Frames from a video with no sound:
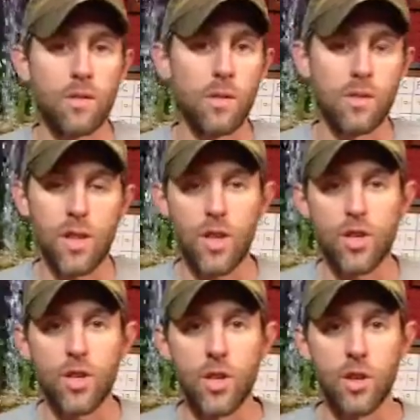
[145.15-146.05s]
looks like
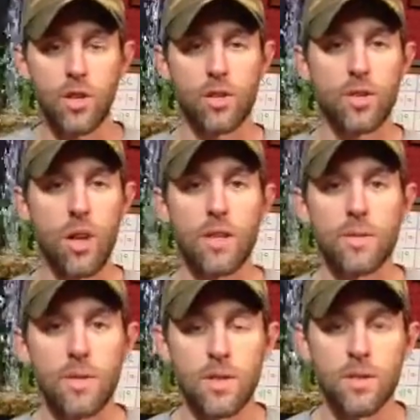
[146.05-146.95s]
sugar or salt's
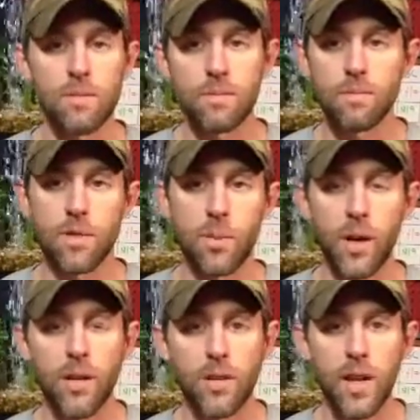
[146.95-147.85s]
been
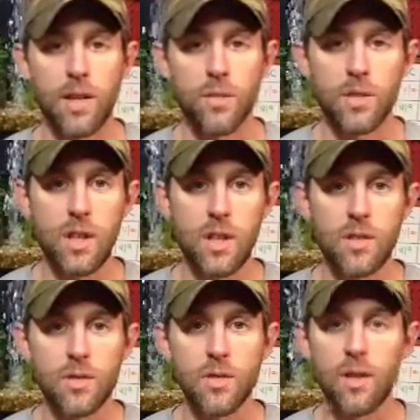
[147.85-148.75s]
sprinkled on themselves.